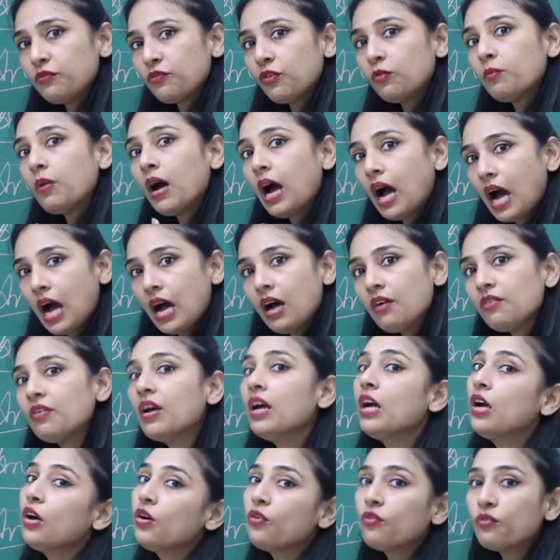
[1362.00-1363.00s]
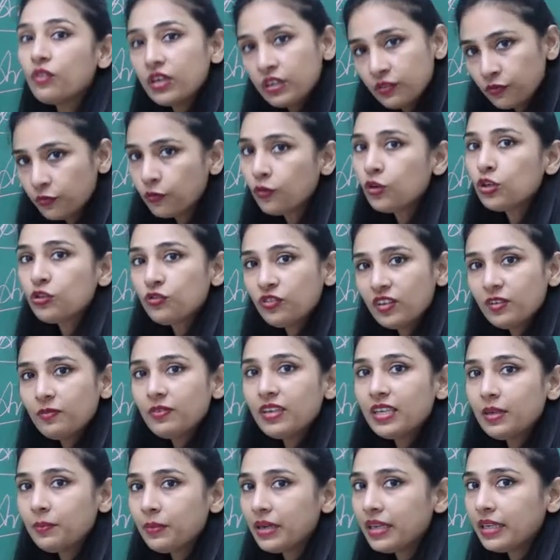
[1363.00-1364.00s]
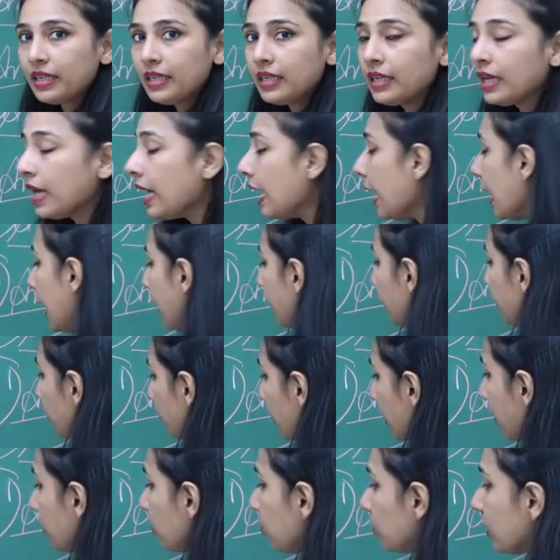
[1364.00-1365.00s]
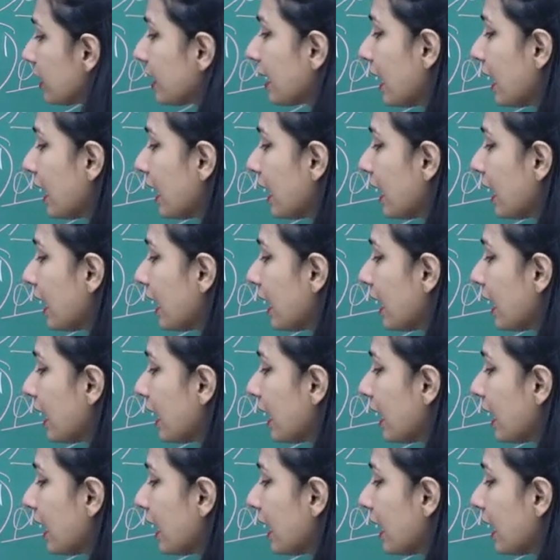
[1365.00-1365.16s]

from half, 1/4 will be remaining, and you can do the